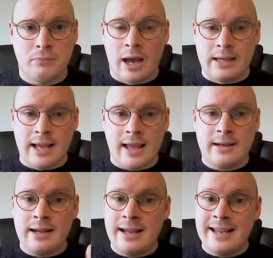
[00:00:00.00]

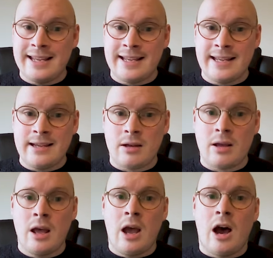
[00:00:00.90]
Again, here
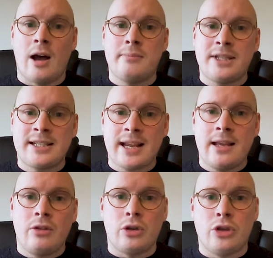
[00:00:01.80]
I'm
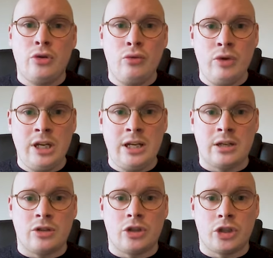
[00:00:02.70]
saying that you
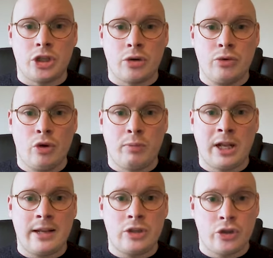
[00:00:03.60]
need to show your
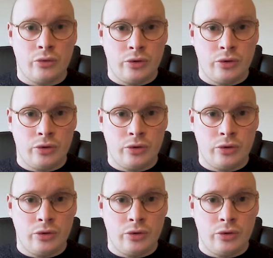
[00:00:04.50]
plan to